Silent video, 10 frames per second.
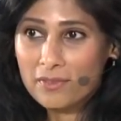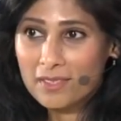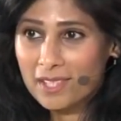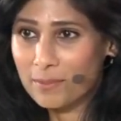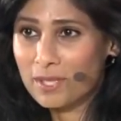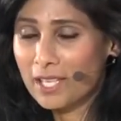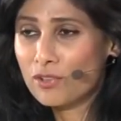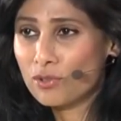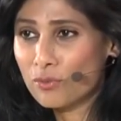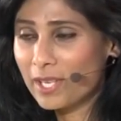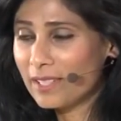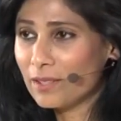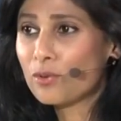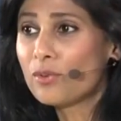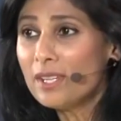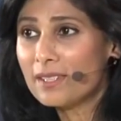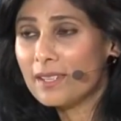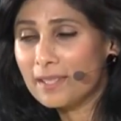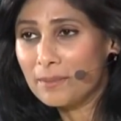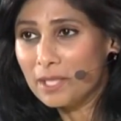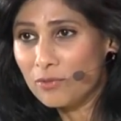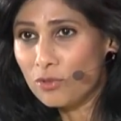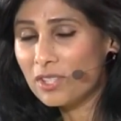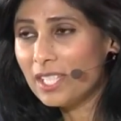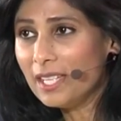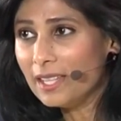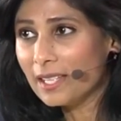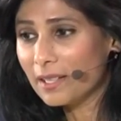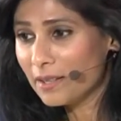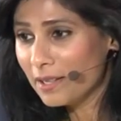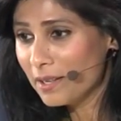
substantial rate increases, I mean, if you see the